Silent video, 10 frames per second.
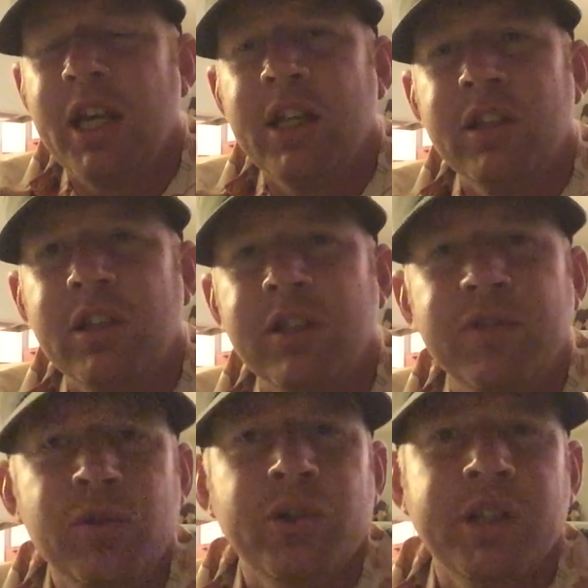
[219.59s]
and
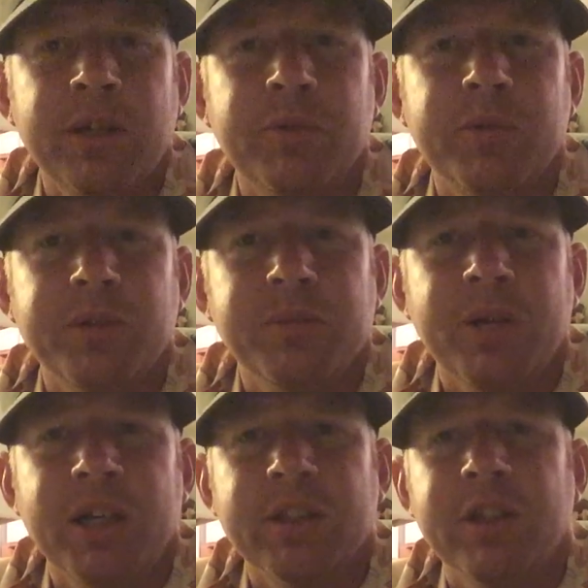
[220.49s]
if you treat them with
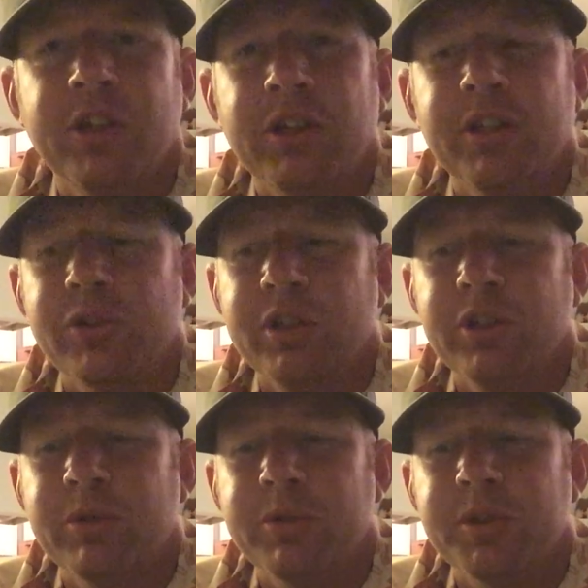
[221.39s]
respect, they're going to treat
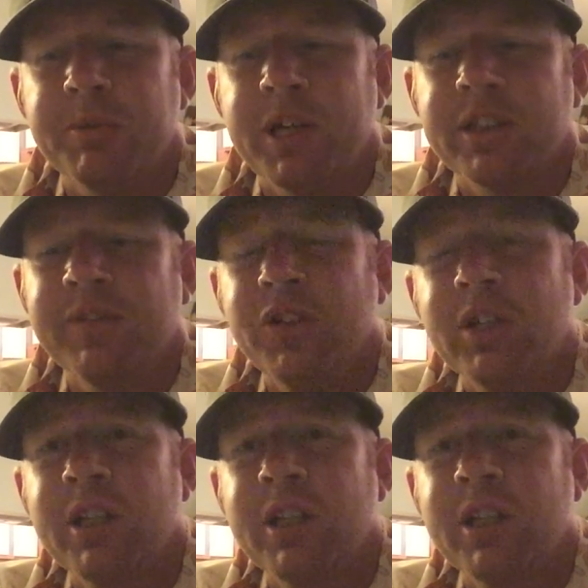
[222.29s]
you with respect. If you're